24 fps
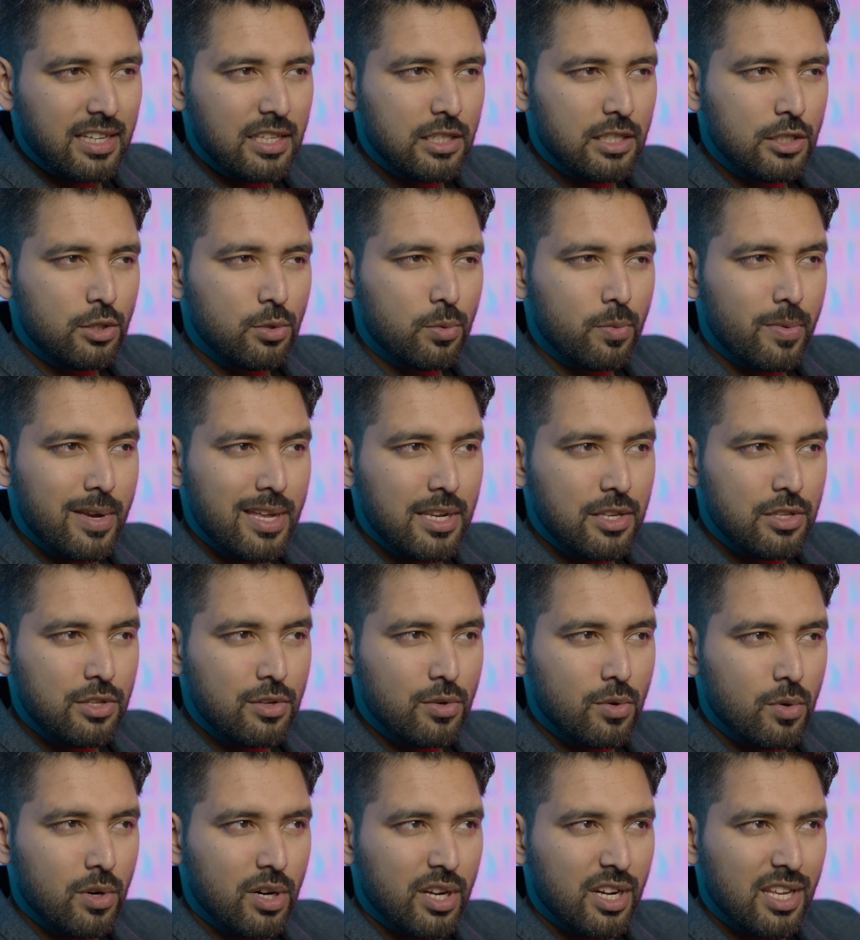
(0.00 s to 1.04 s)
is when
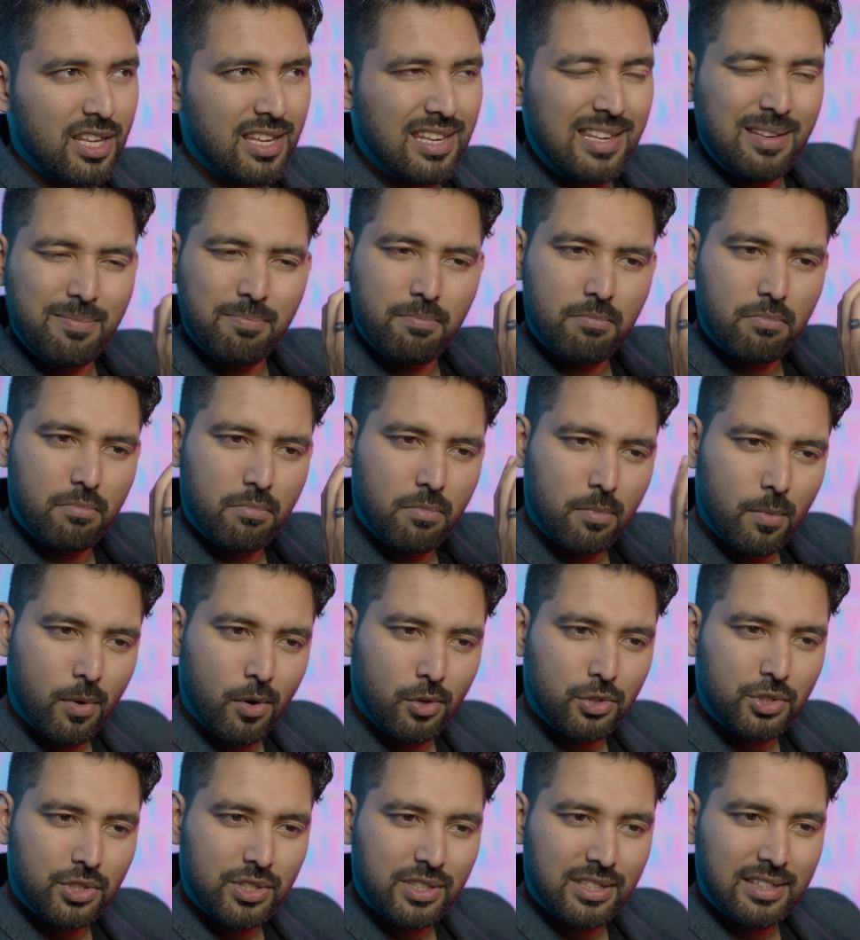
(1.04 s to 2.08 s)
you are
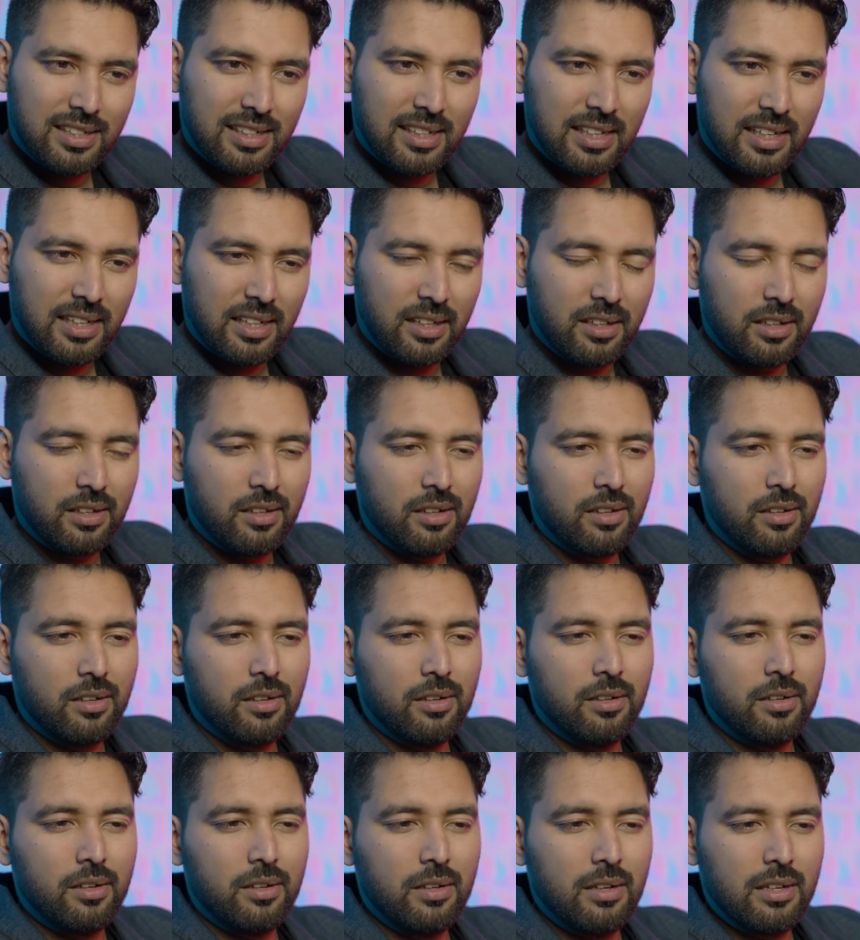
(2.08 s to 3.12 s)
emotionally
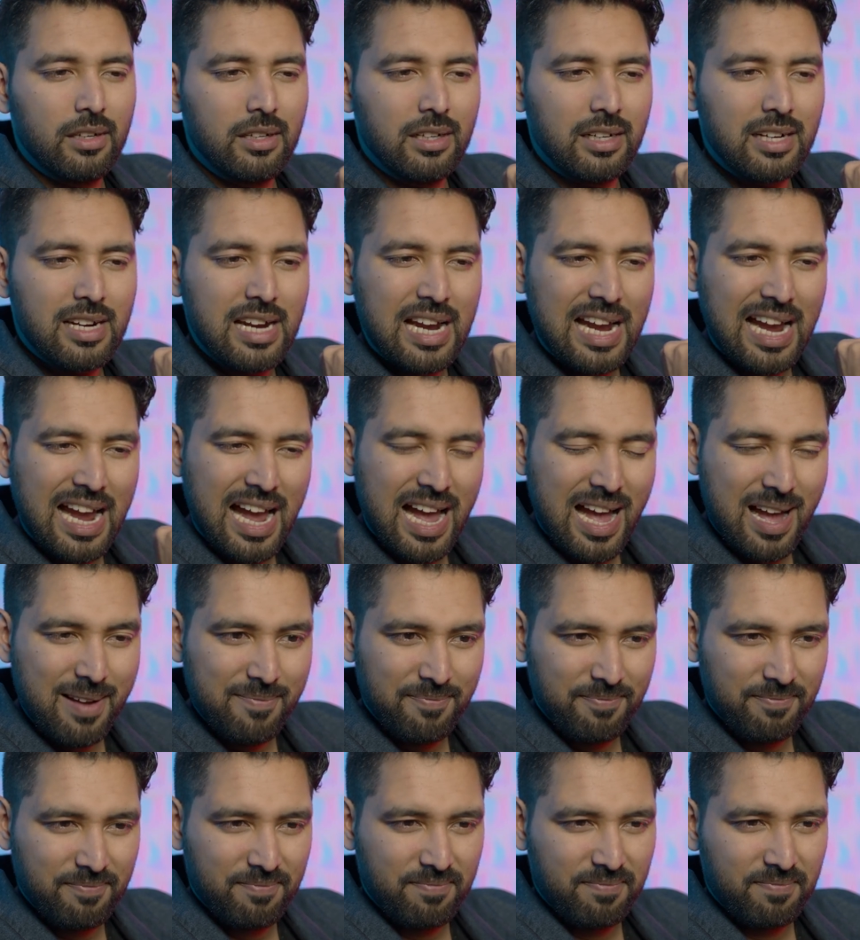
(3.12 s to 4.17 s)

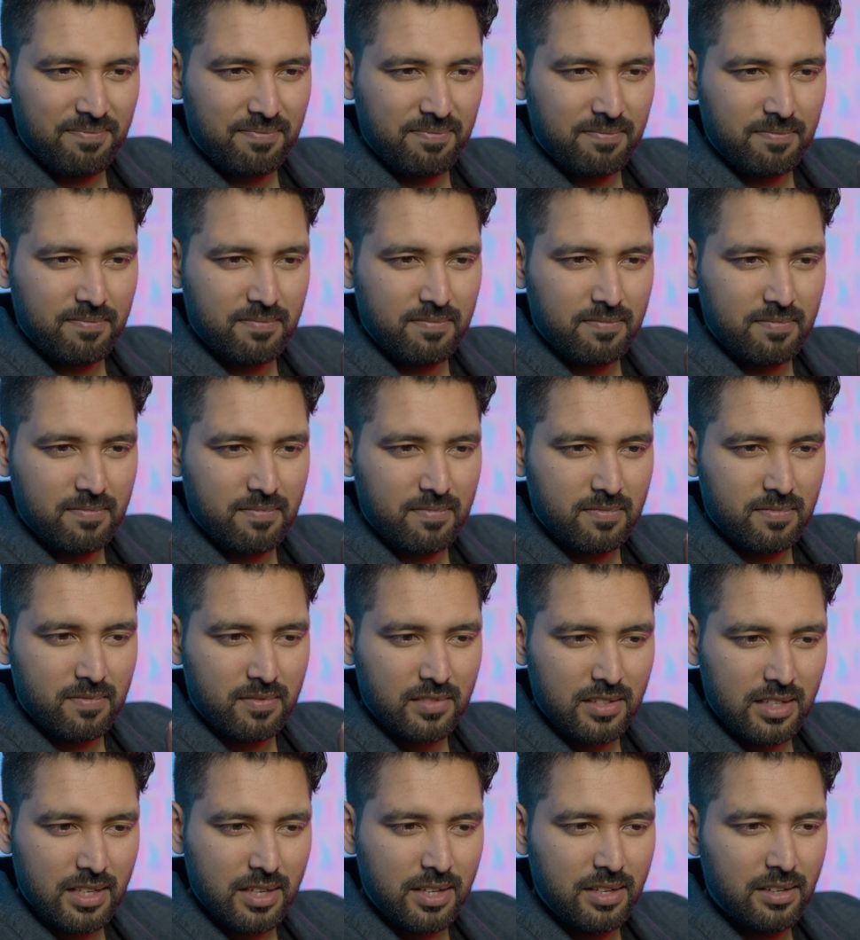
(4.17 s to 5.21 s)
calm.
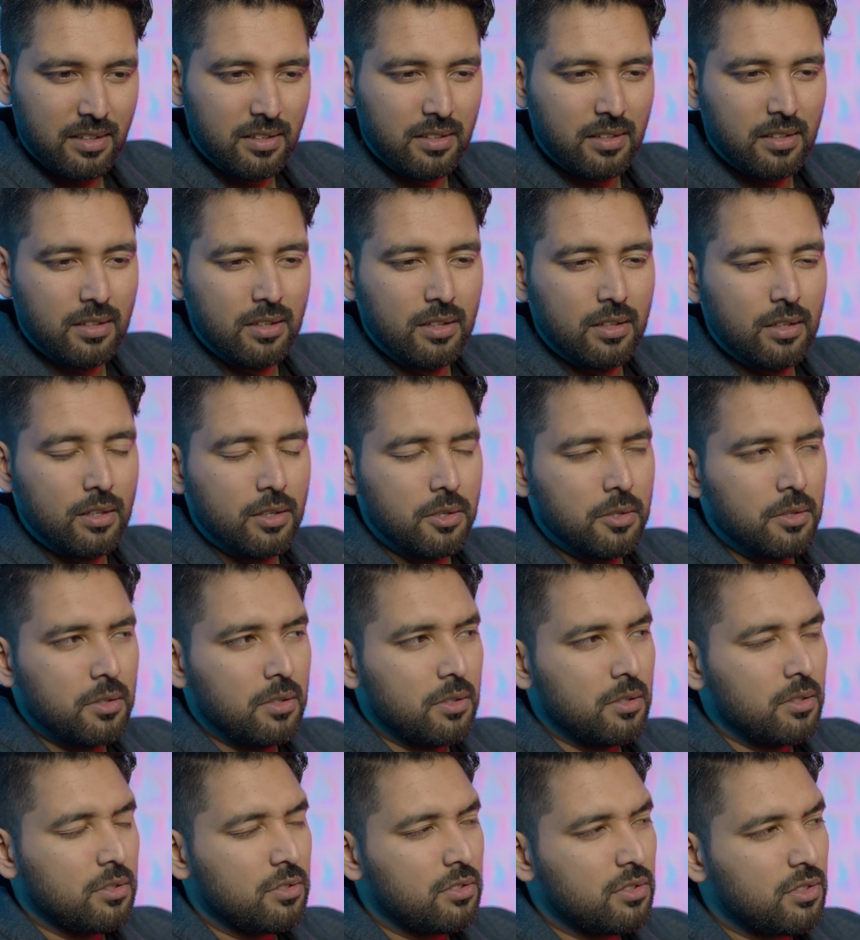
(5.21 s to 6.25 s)
Okay,
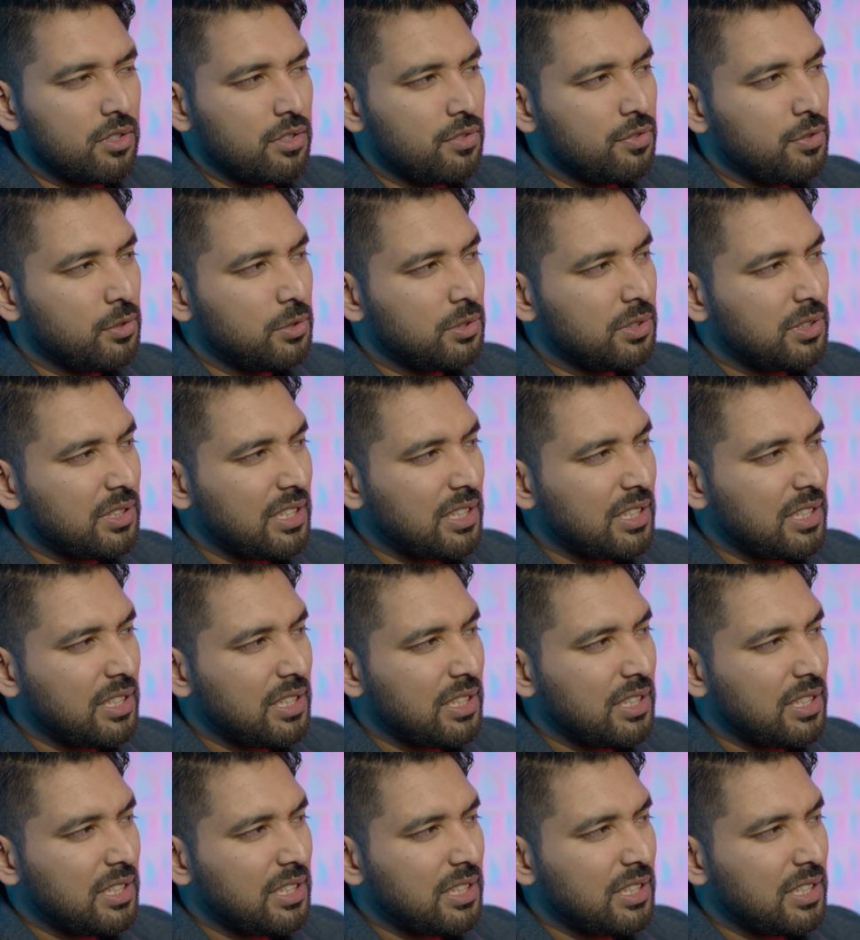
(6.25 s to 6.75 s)
so if you